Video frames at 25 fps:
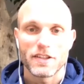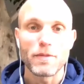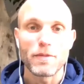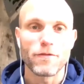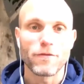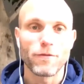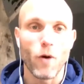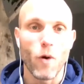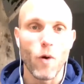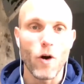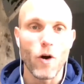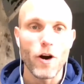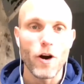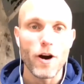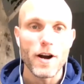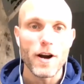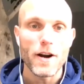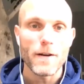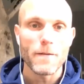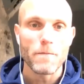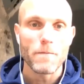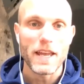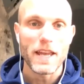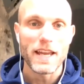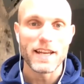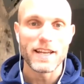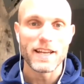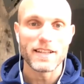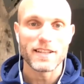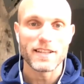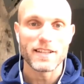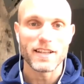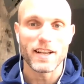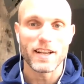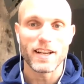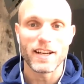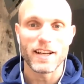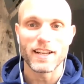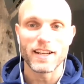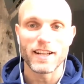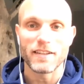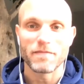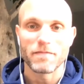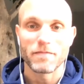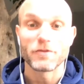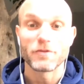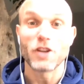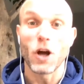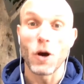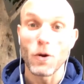4 is
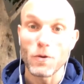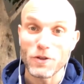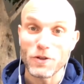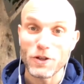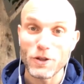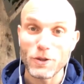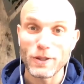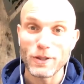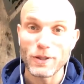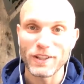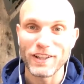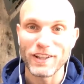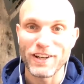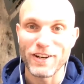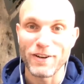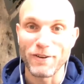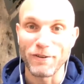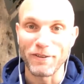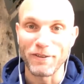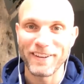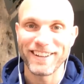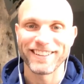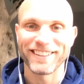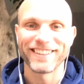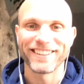don't do it alone.